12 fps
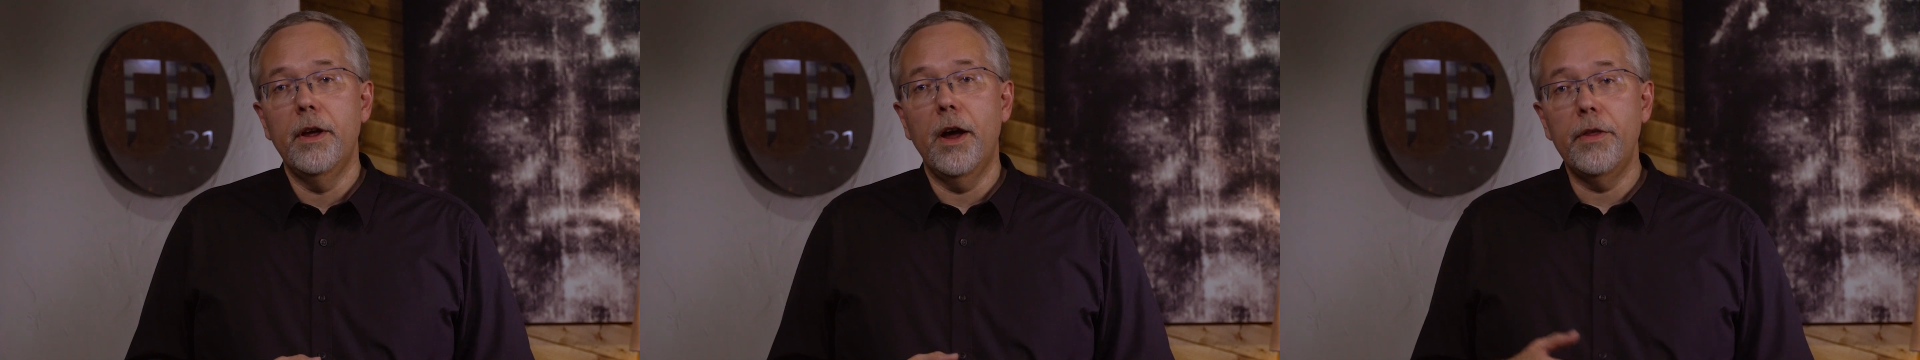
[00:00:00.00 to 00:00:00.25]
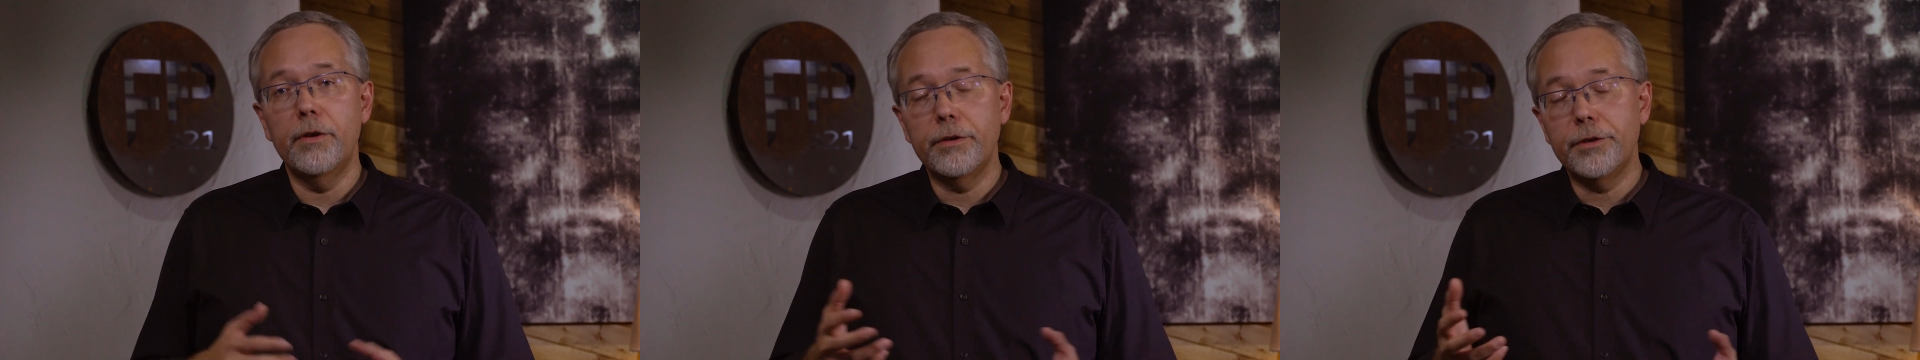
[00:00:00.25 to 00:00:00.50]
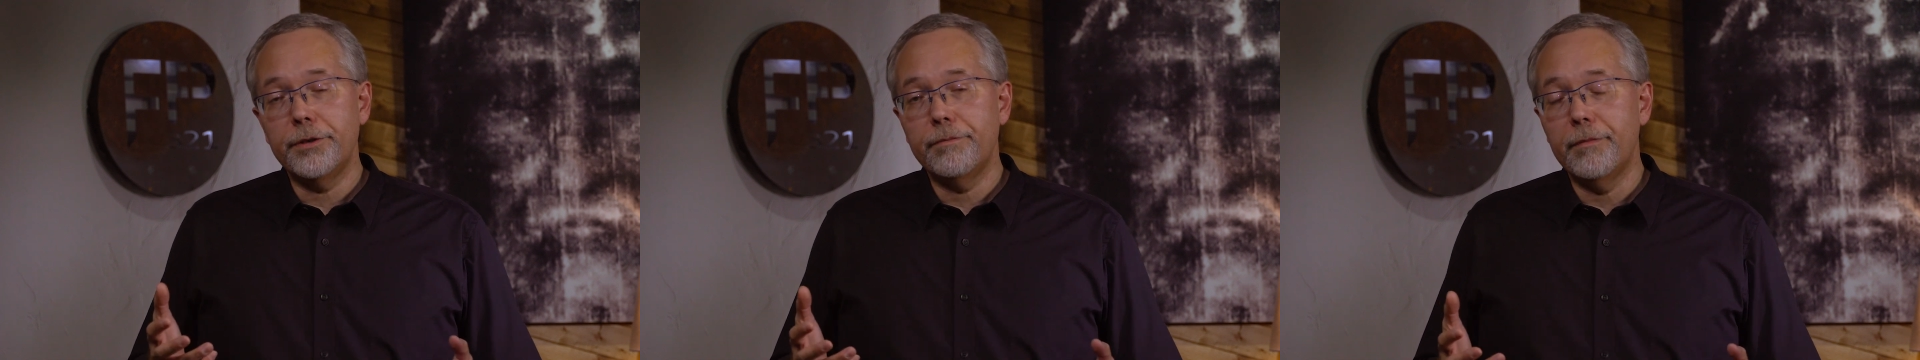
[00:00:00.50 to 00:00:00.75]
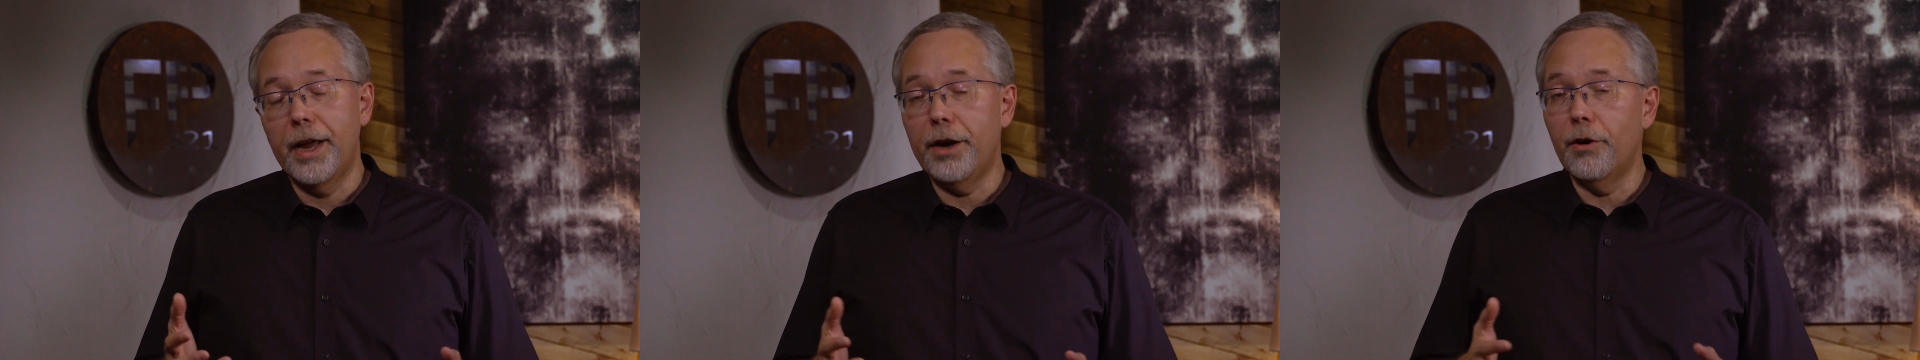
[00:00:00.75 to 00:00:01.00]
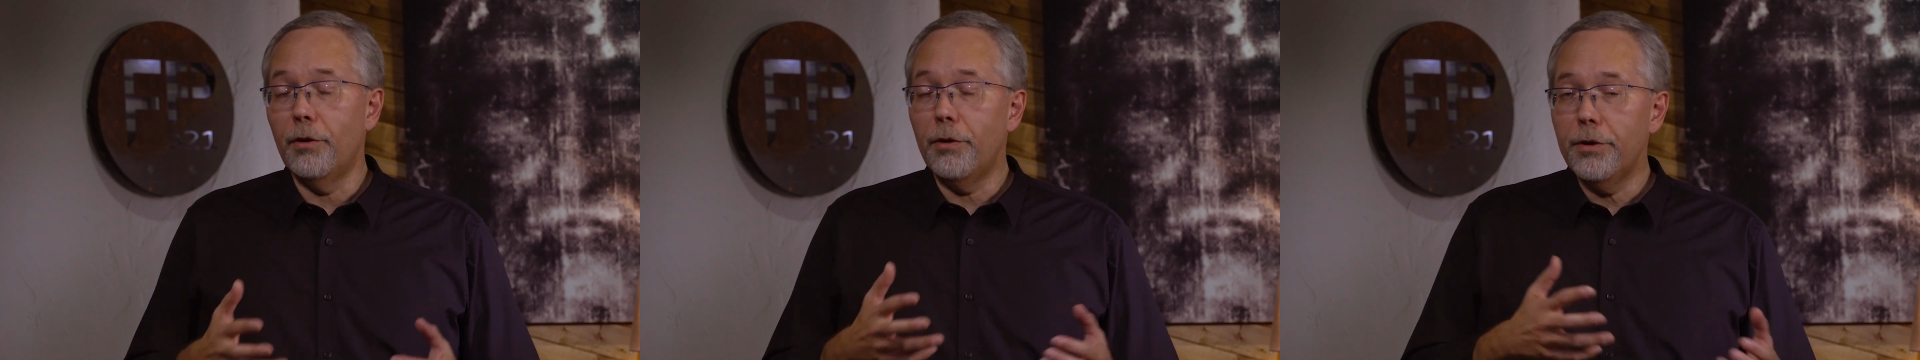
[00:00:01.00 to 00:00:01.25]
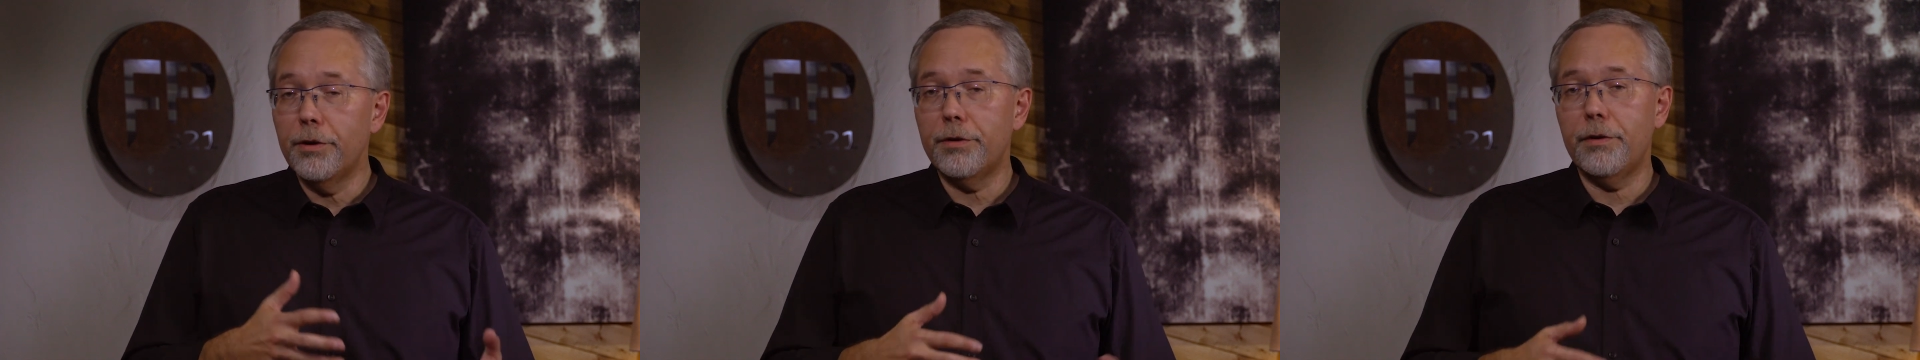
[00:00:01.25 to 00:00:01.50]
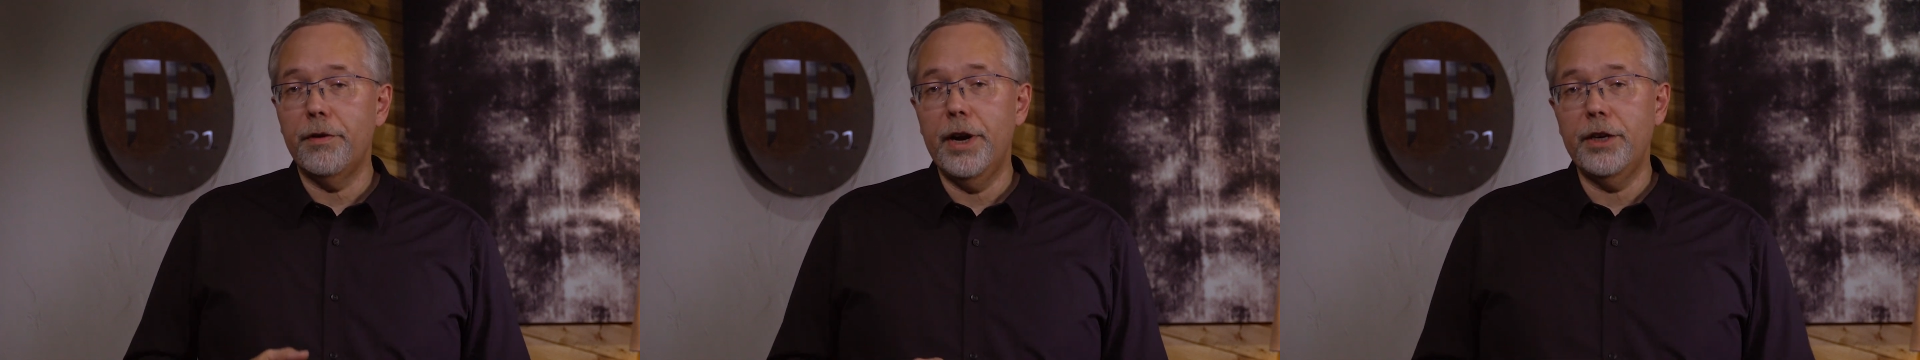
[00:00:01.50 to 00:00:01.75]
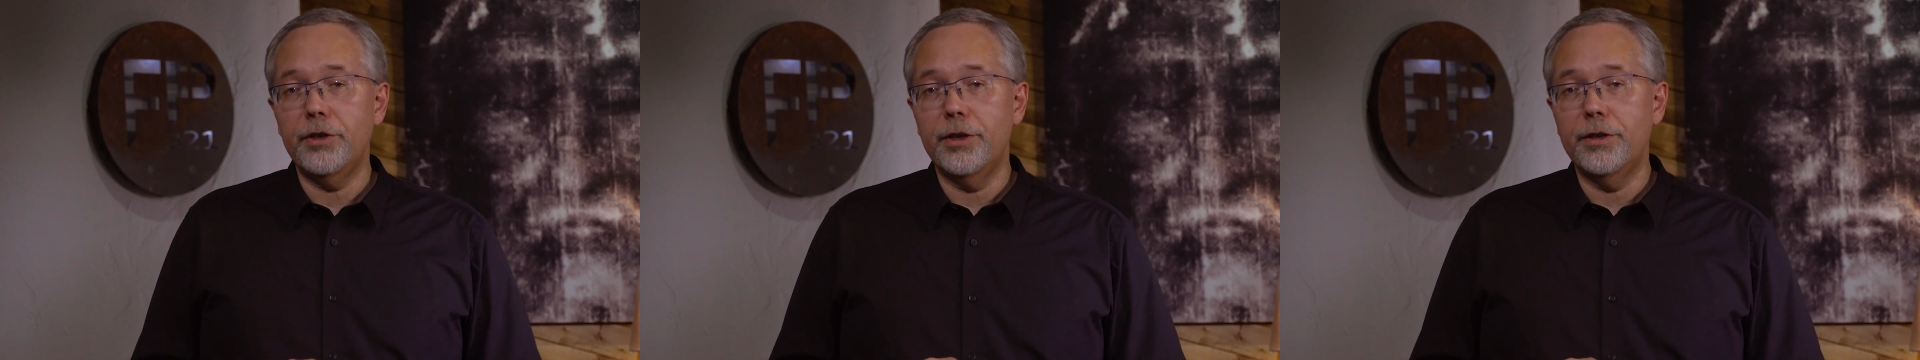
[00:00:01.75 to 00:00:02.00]
Others, like old Earth
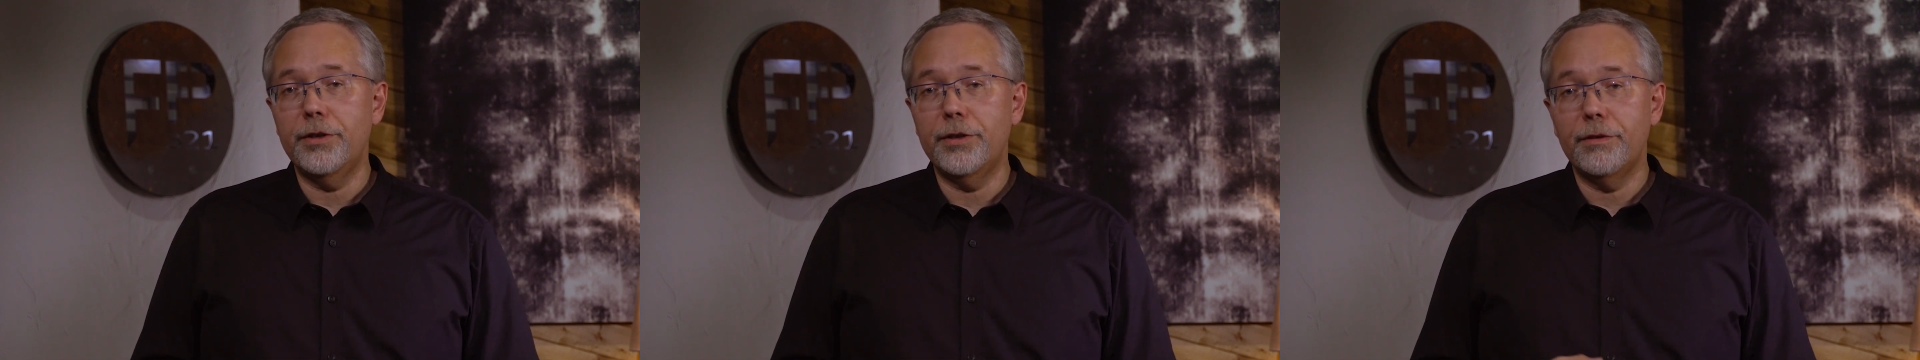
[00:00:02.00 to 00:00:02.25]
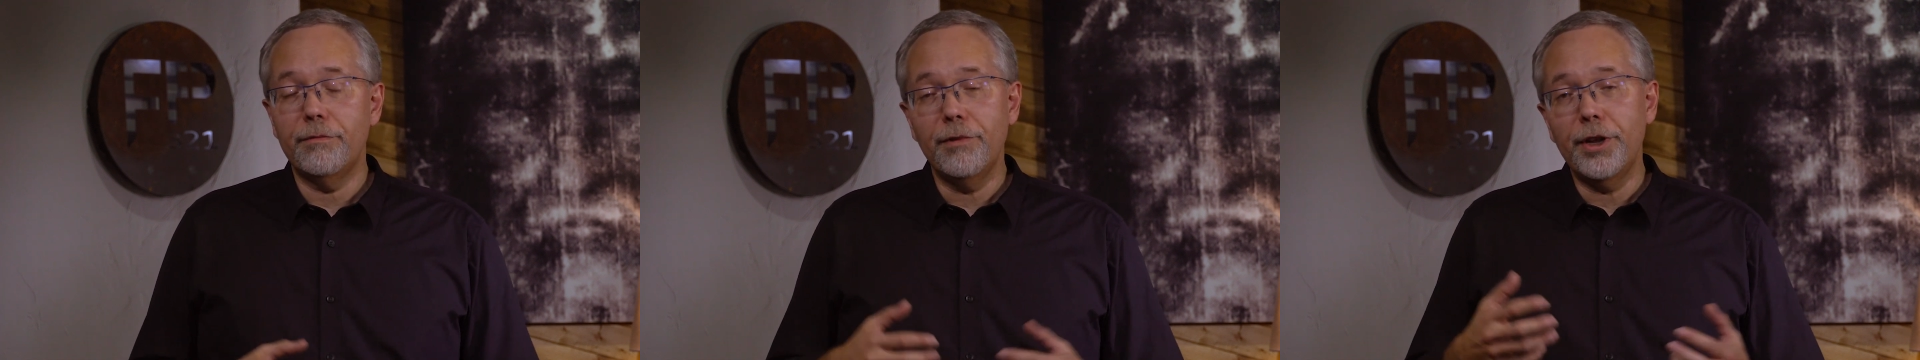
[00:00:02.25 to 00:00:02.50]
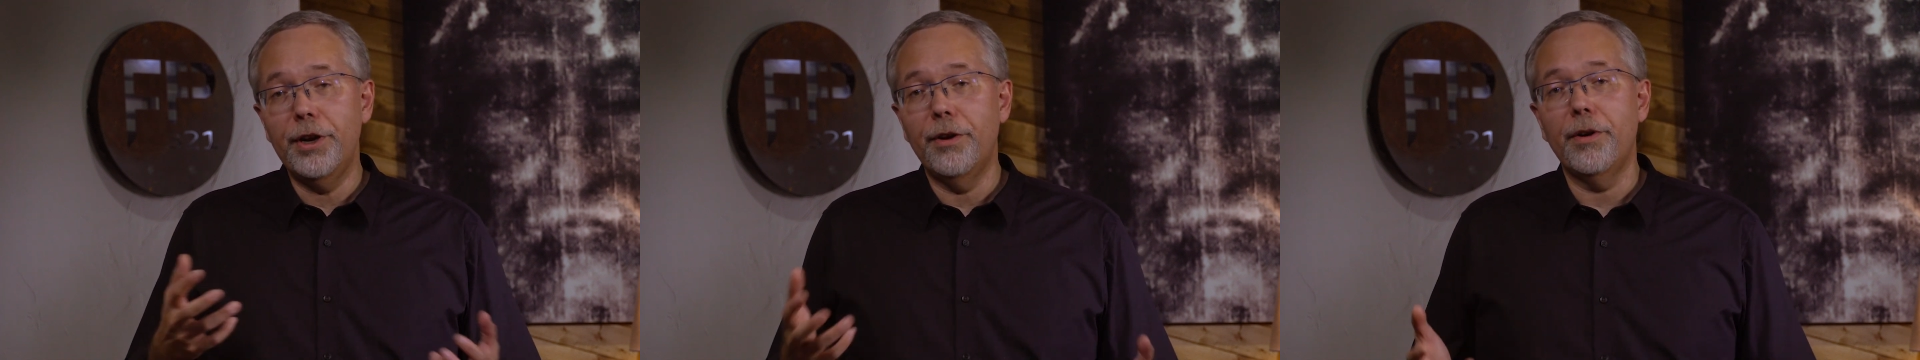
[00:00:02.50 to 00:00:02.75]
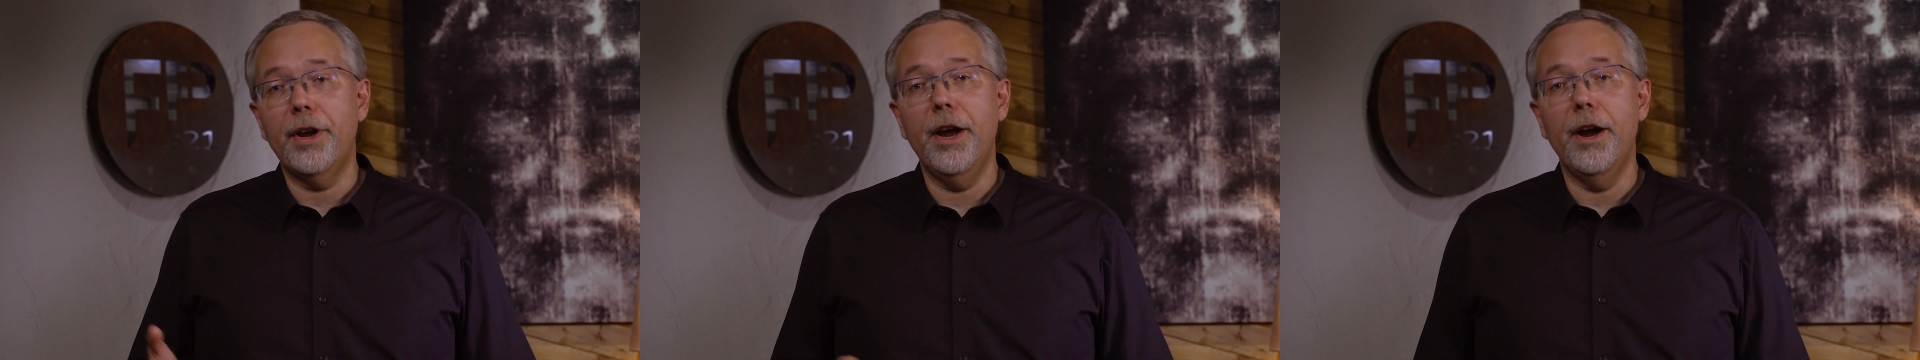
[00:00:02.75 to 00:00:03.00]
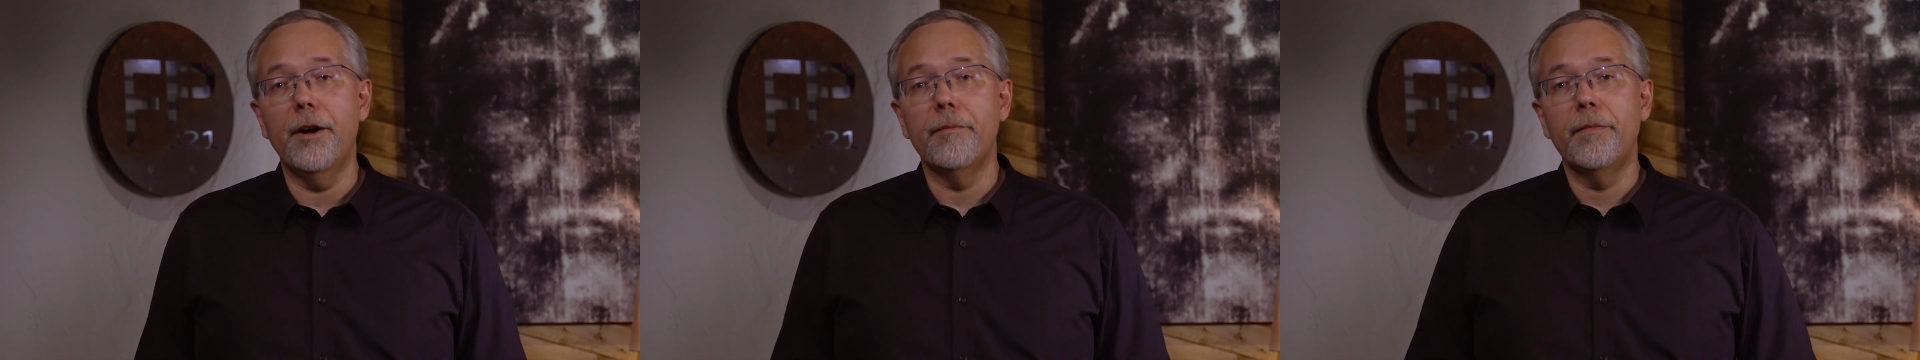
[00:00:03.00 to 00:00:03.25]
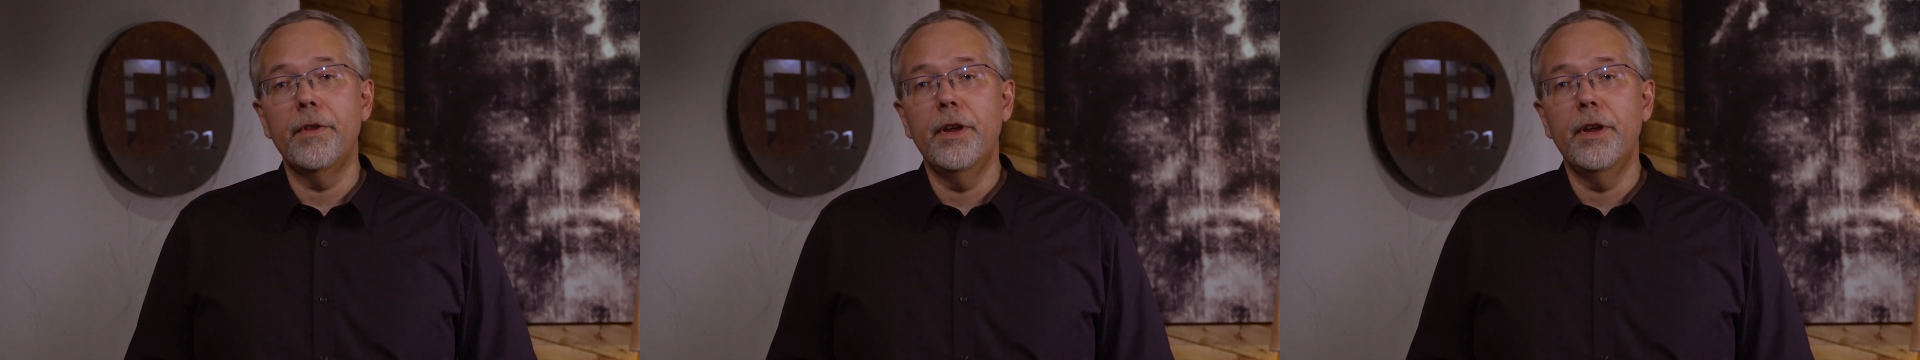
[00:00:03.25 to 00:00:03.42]
creationists, really don't care.